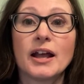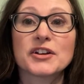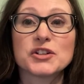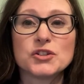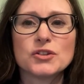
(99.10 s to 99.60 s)

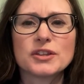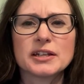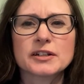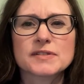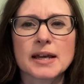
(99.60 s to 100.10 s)
Can you
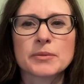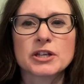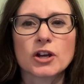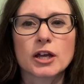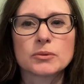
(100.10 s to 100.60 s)
think of some of the
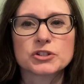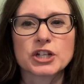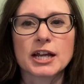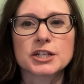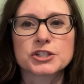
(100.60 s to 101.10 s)
global
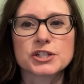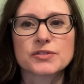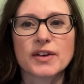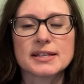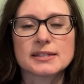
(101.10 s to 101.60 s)
challenges
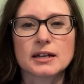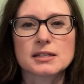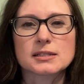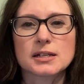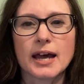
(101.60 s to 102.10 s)
facing
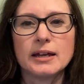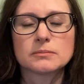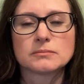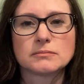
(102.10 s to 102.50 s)
us today?